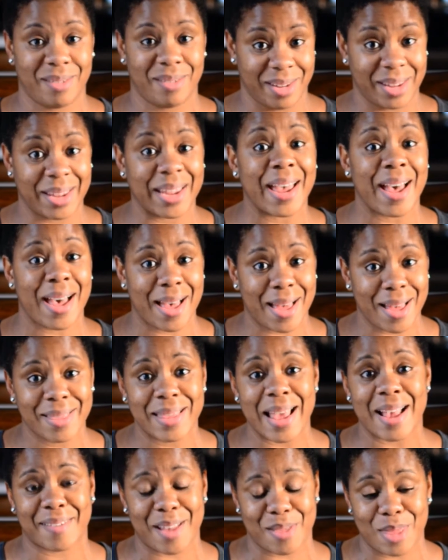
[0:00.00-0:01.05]
Yeah,
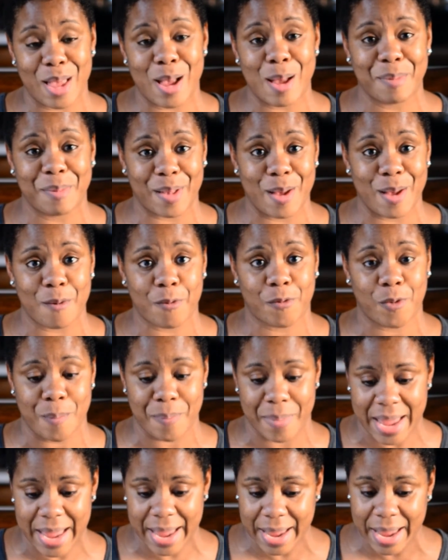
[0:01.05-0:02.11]
that's a thumbs up for
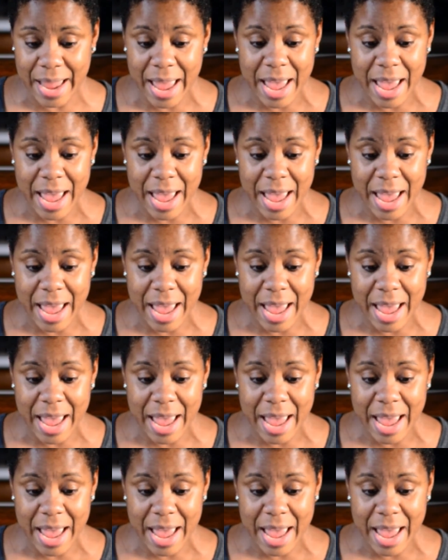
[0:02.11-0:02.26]
me.